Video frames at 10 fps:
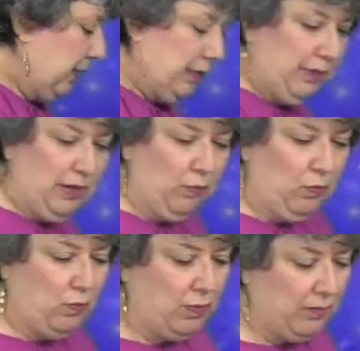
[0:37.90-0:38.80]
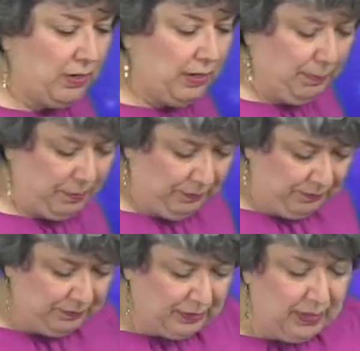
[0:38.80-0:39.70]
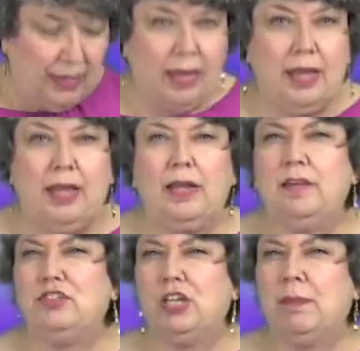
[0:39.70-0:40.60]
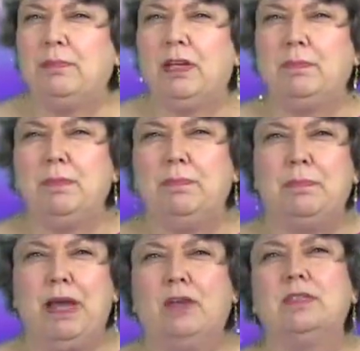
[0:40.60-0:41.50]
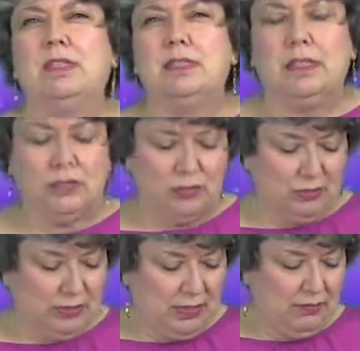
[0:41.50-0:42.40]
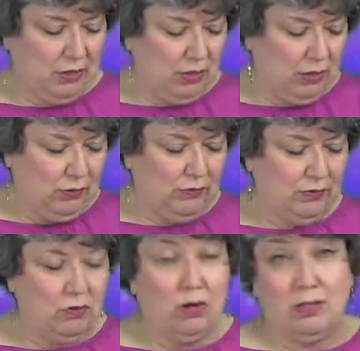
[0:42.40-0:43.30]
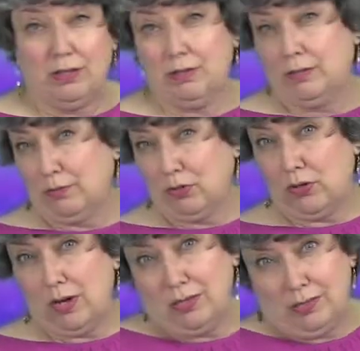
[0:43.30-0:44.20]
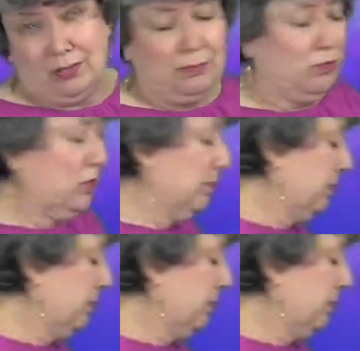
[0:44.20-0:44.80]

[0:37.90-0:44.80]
Get that warmed up. And I've chopped up about 6 or 7 cloves of garlic. The more garlic, the more